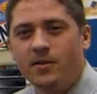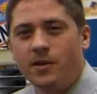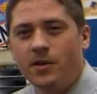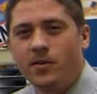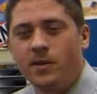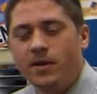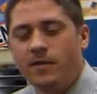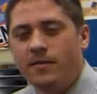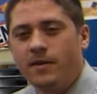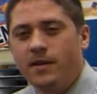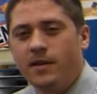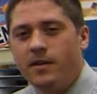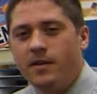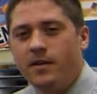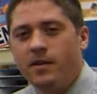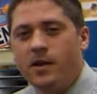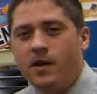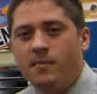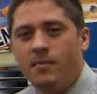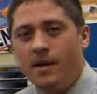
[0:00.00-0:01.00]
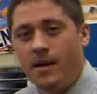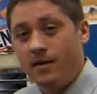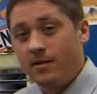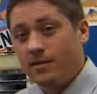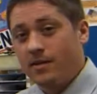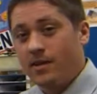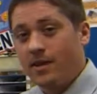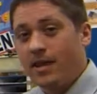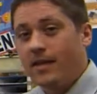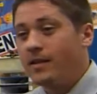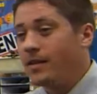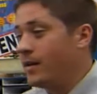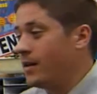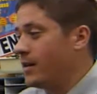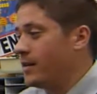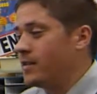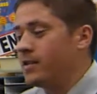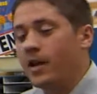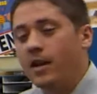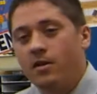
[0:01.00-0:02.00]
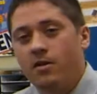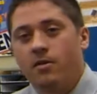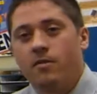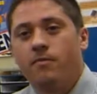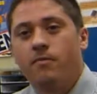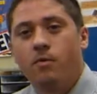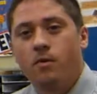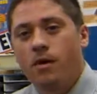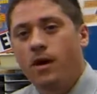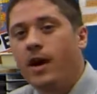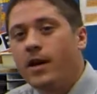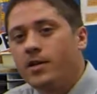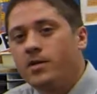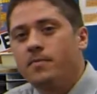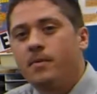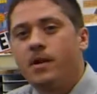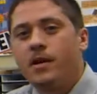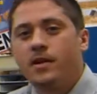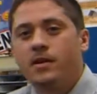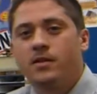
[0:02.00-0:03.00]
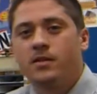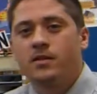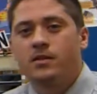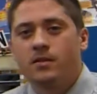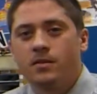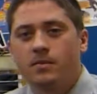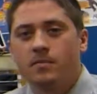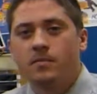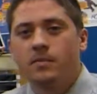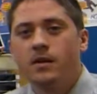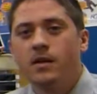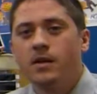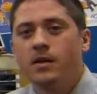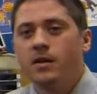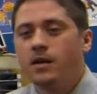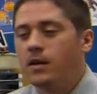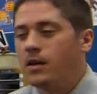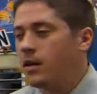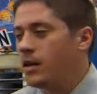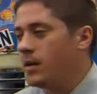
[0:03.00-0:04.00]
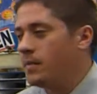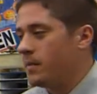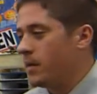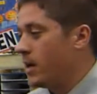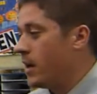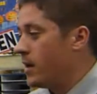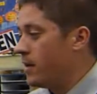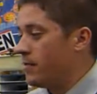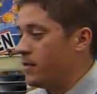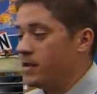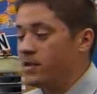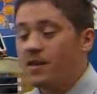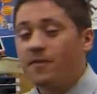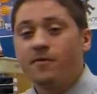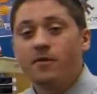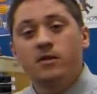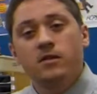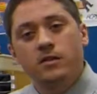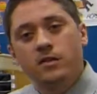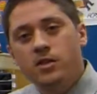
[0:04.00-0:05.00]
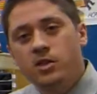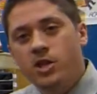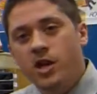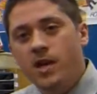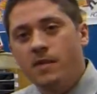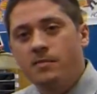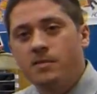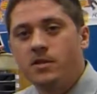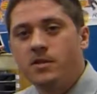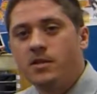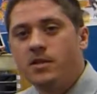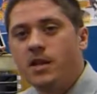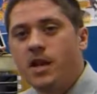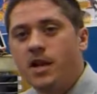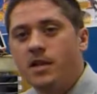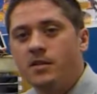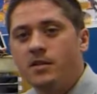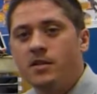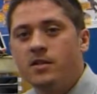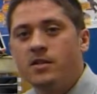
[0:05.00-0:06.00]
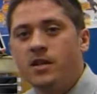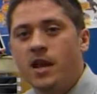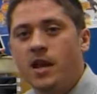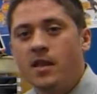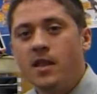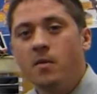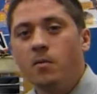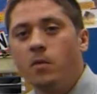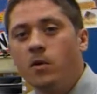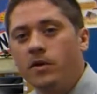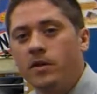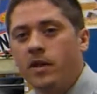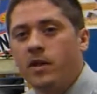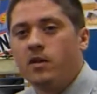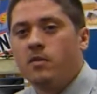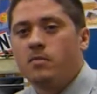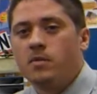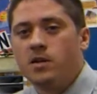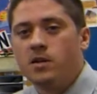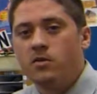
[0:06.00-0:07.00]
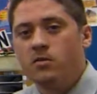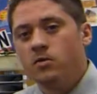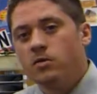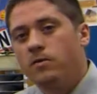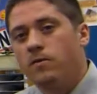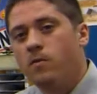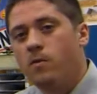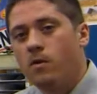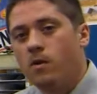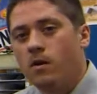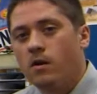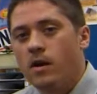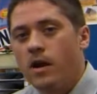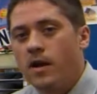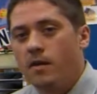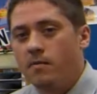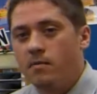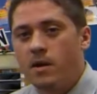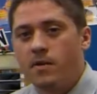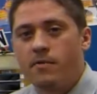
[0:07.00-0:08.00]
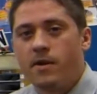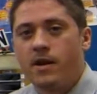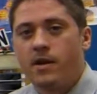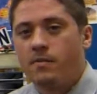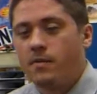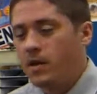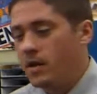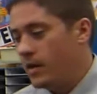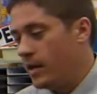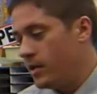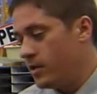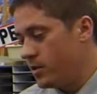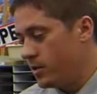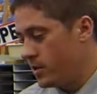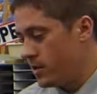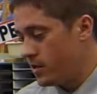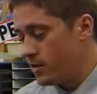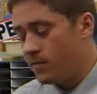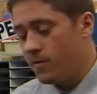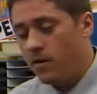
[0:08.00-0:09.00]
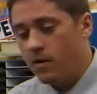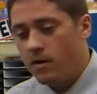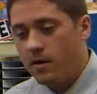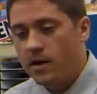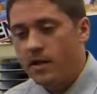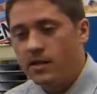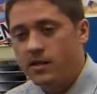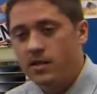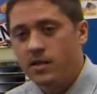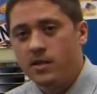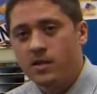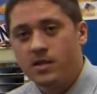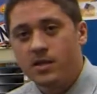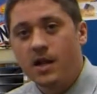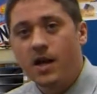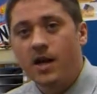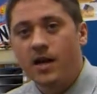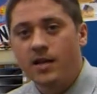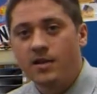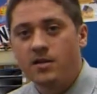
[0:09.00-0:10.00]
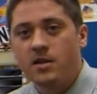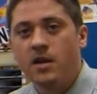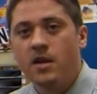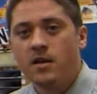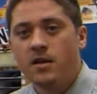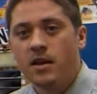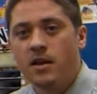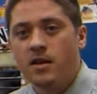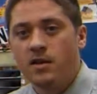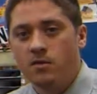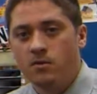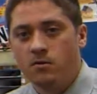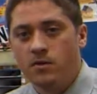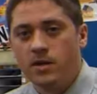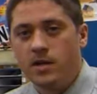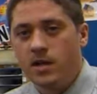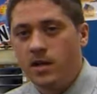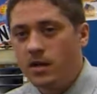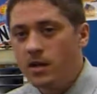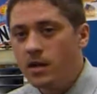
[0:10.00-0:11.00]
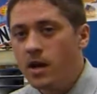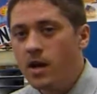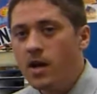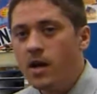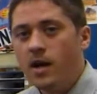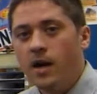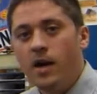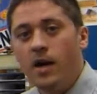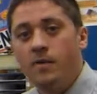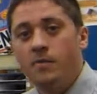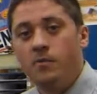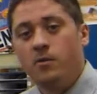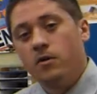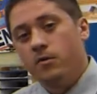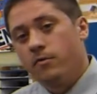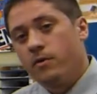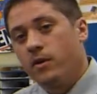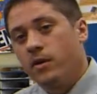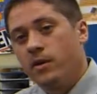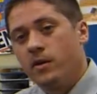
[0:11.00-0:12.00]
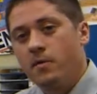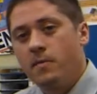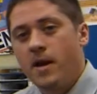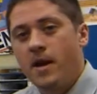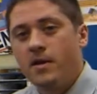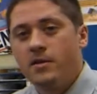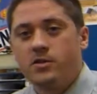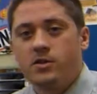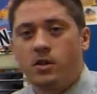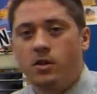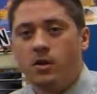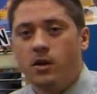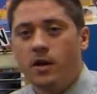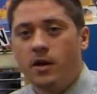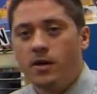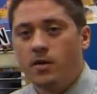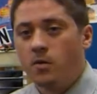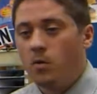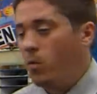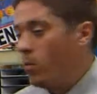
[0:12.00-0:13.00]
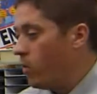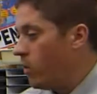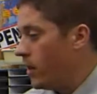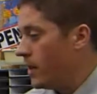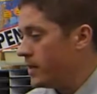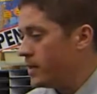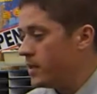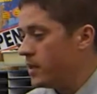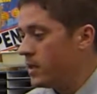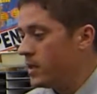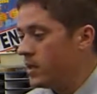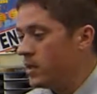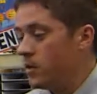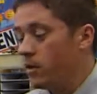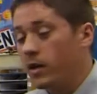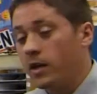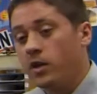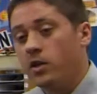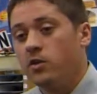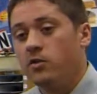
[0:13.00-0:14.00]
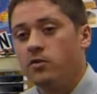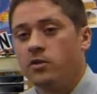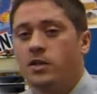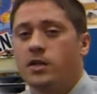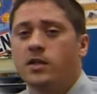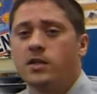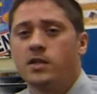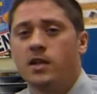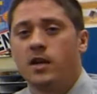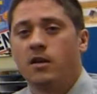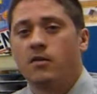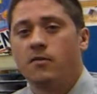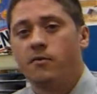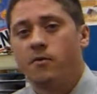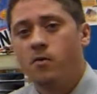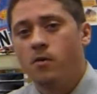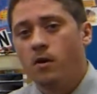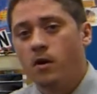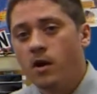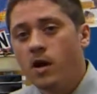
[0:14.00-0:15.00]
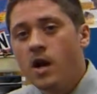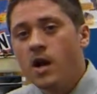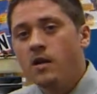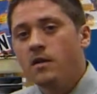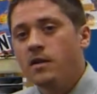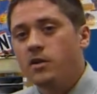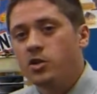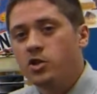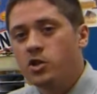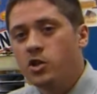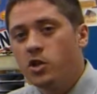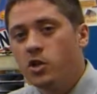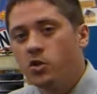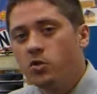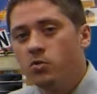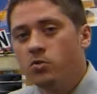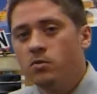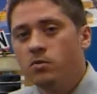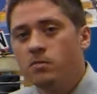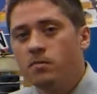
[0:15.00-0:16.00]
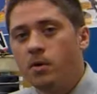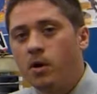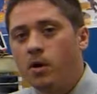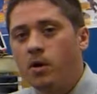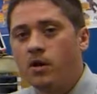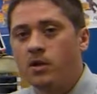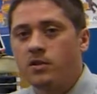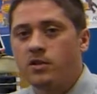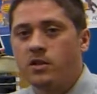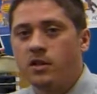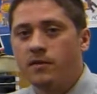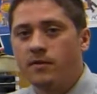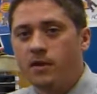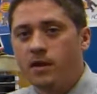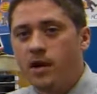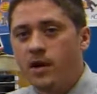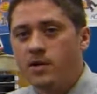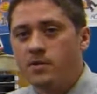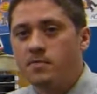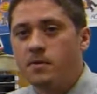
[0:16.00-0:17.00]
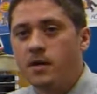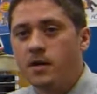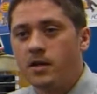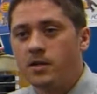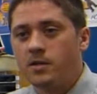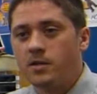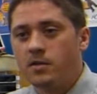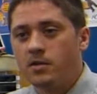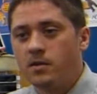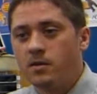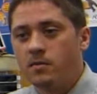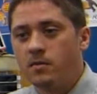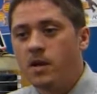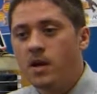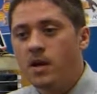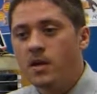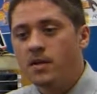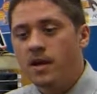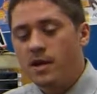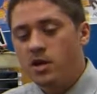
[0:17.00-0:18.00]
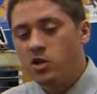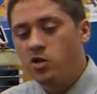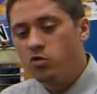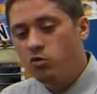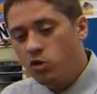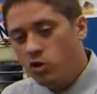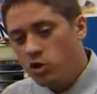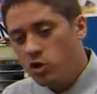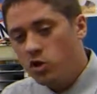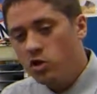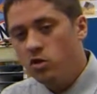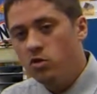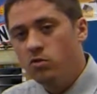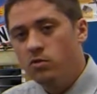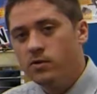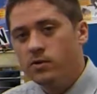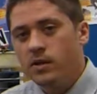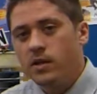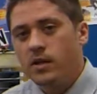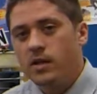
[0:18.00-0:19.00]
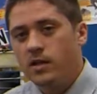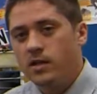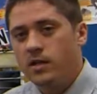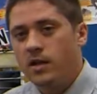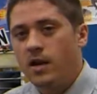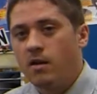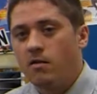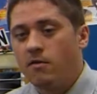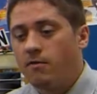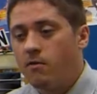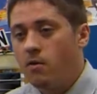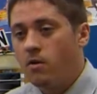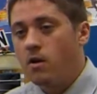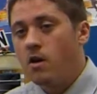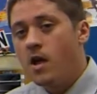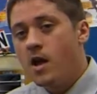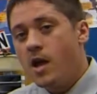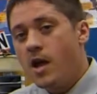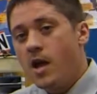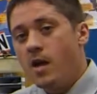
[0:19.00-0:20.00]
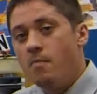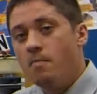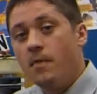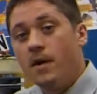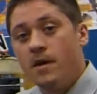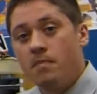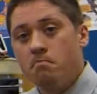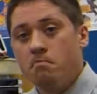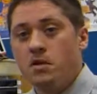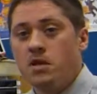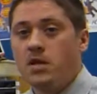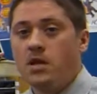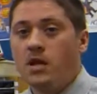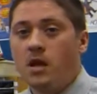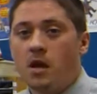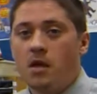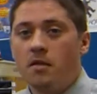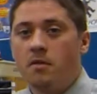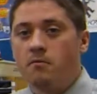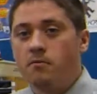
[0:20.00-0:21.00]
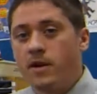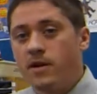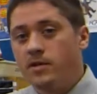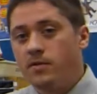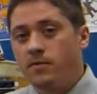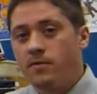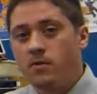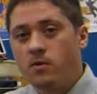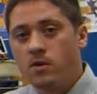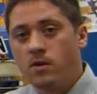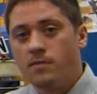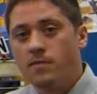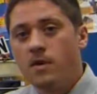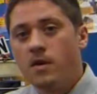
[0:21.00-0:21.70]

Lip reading: a quick video about selecting a container for a hydroponic system, kind of the different shapes and sizes, and then what they could be used for, and my recommendations as far as the size that you'll need. Well, it really depends on what you're going to use the container for. There's two parts of a hydroponic system that you could use a container for. It might be the reservoir,